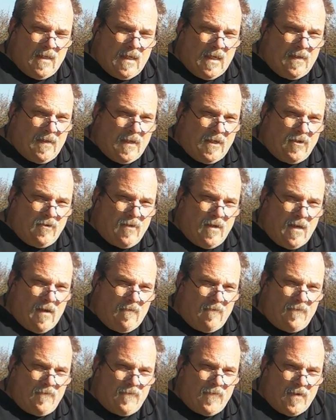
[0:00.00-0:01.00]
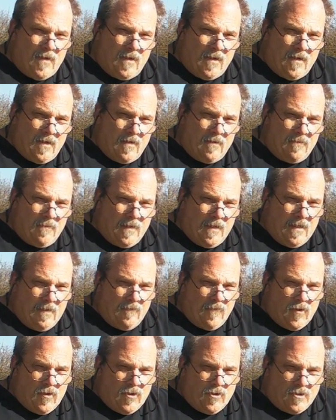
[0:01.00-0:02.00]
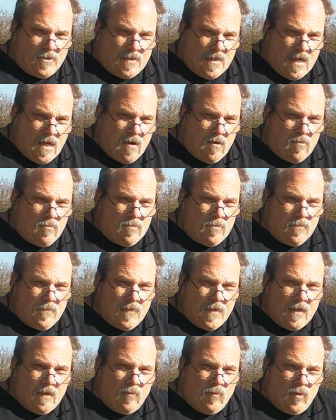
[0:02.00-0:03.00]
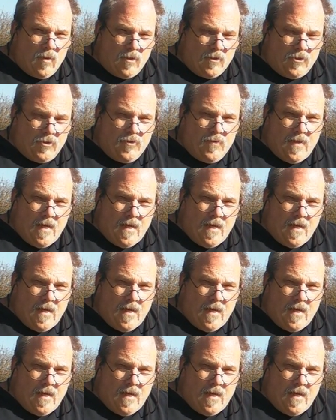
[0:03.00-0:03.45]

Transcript: and they do have inverters now that will do